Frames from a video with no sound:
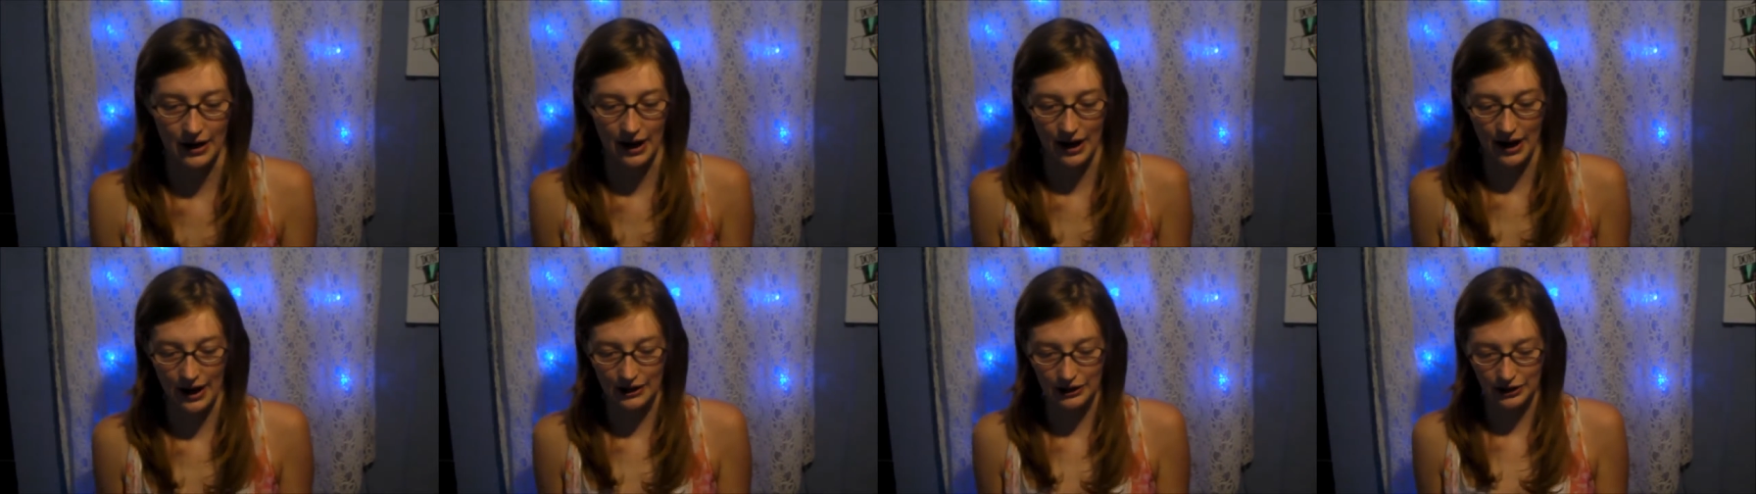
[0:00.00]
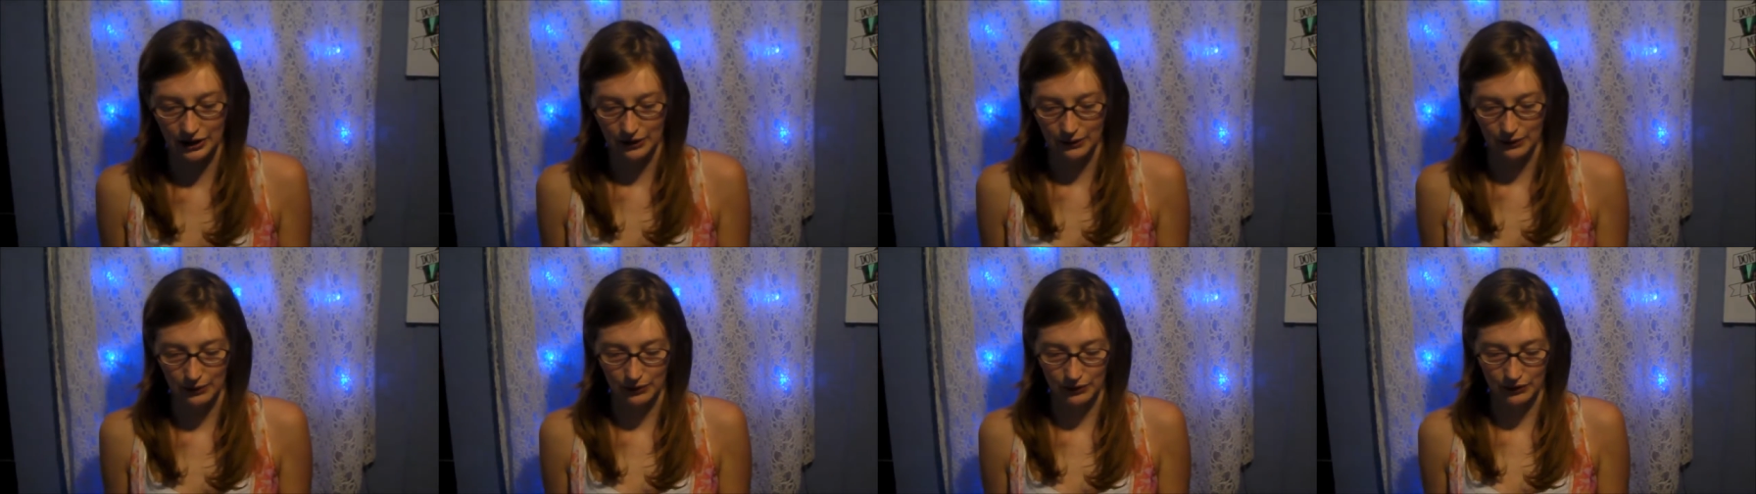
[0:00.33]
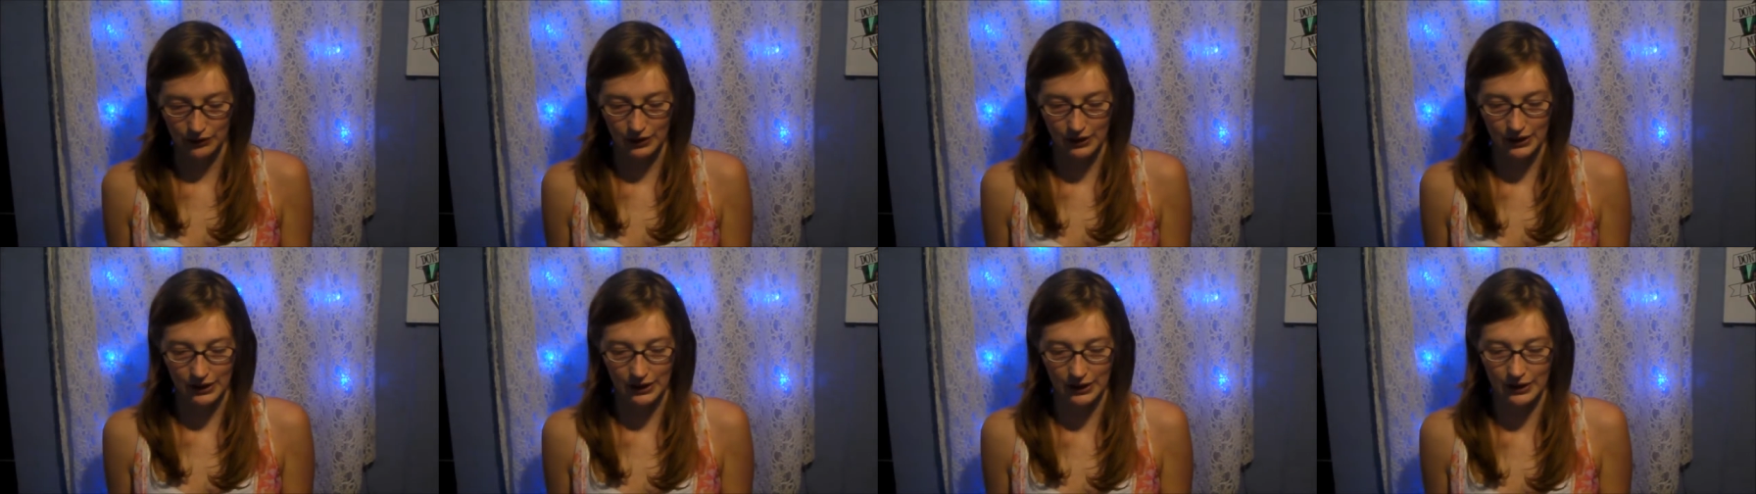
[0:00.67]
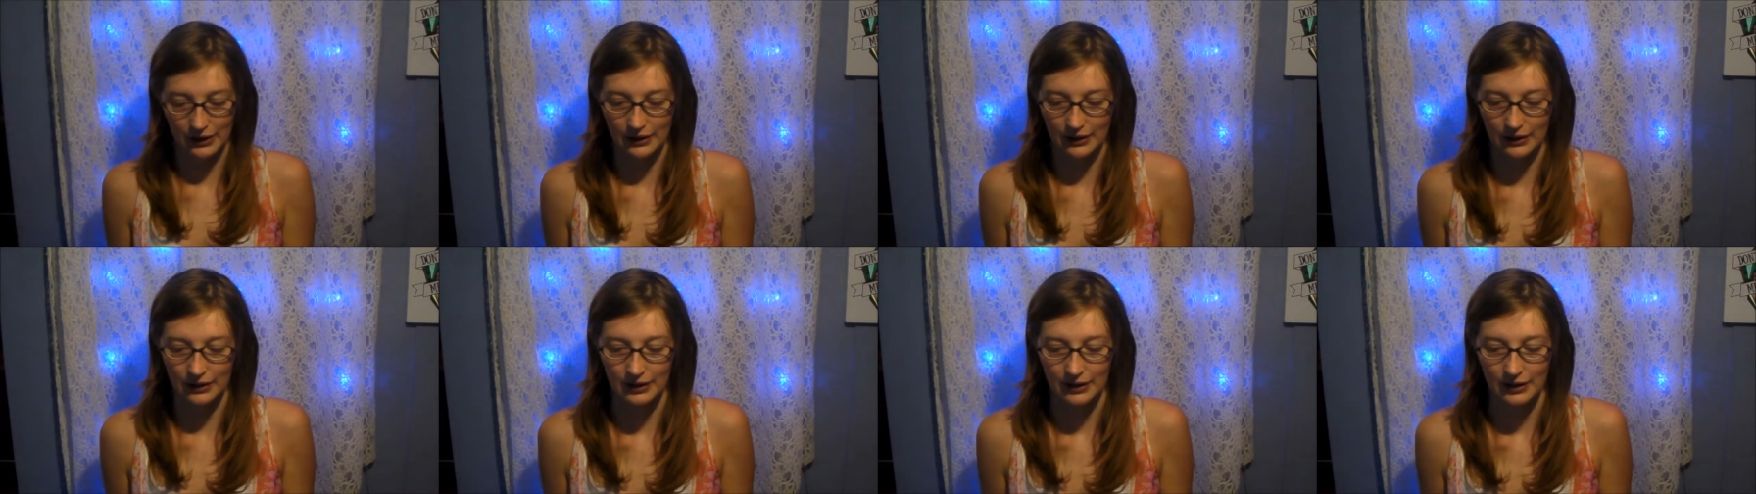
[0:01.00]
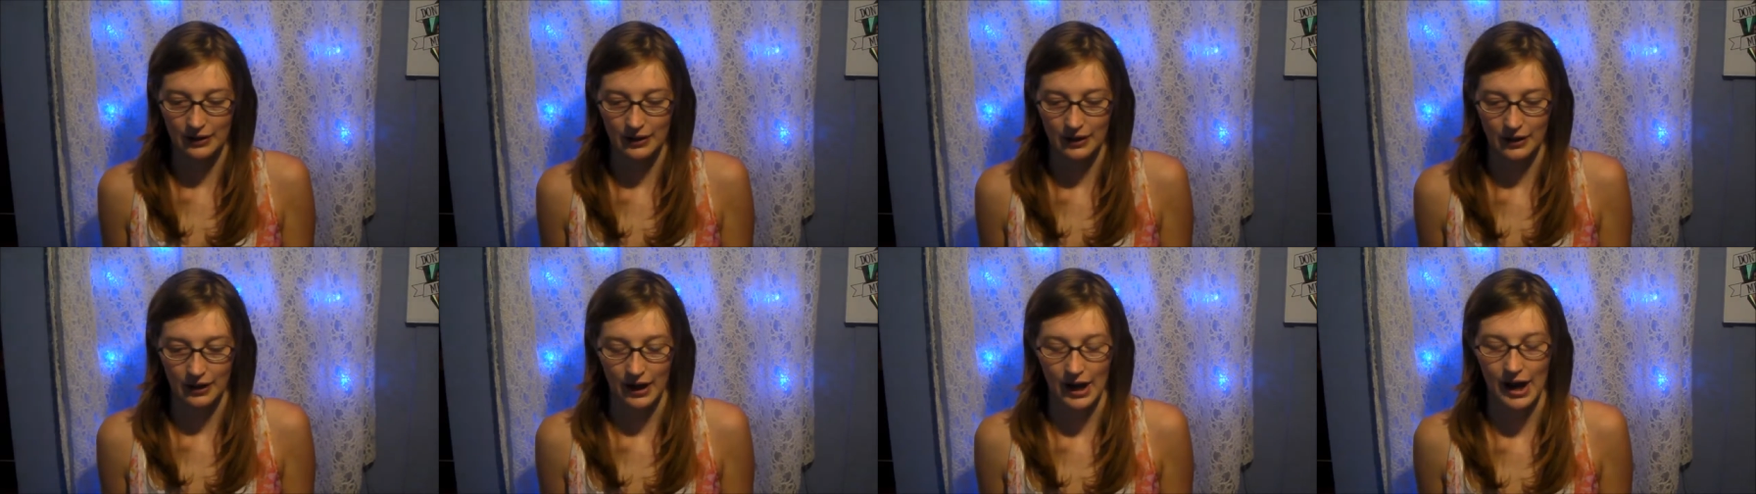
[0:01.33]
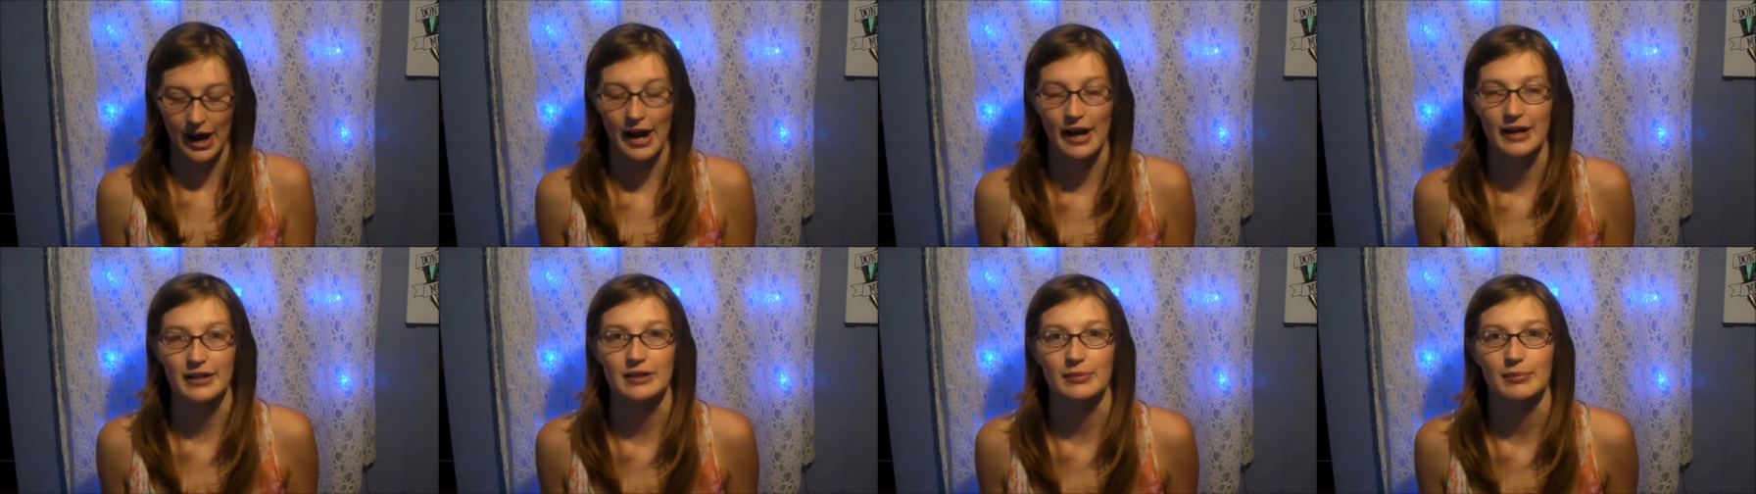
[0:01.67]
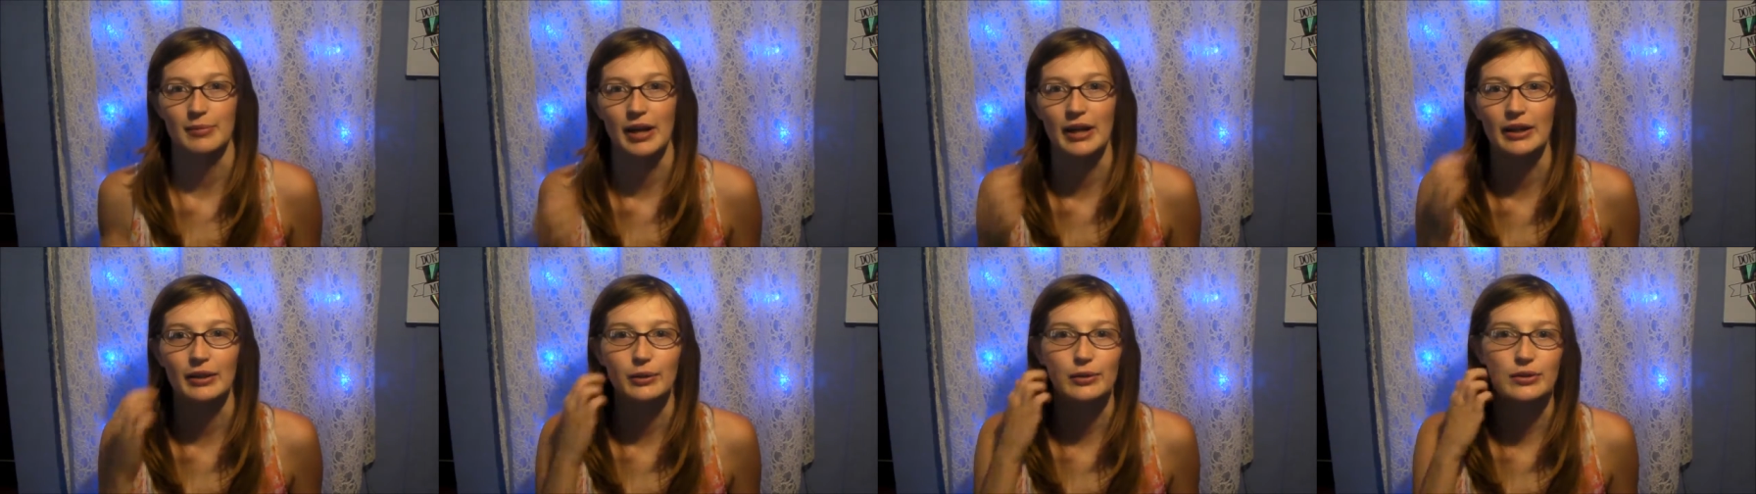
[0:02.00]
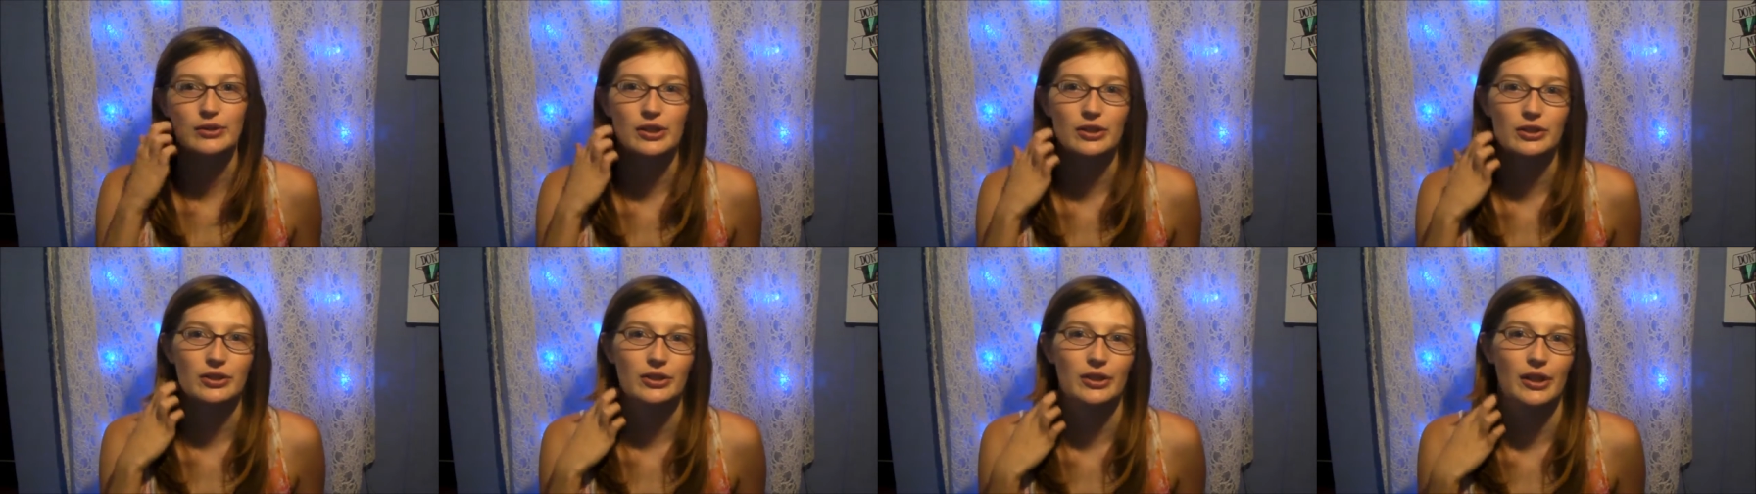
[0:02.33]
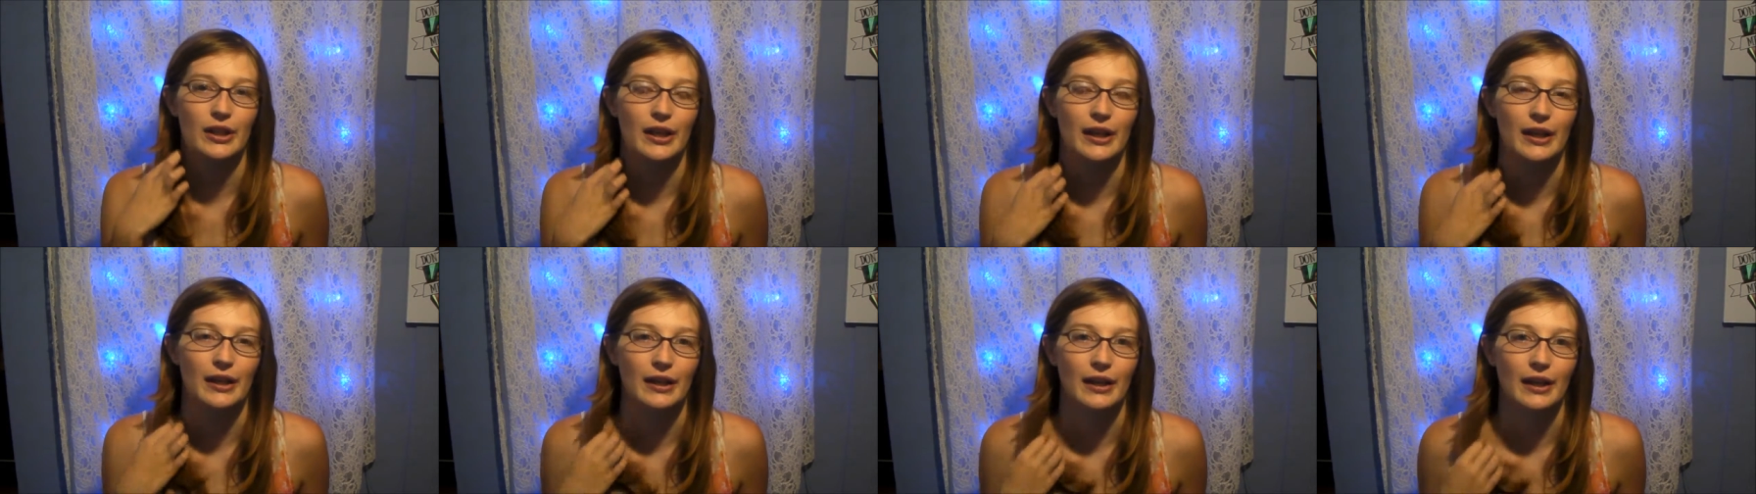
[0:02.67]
I actually was looking at Michaels yesterday.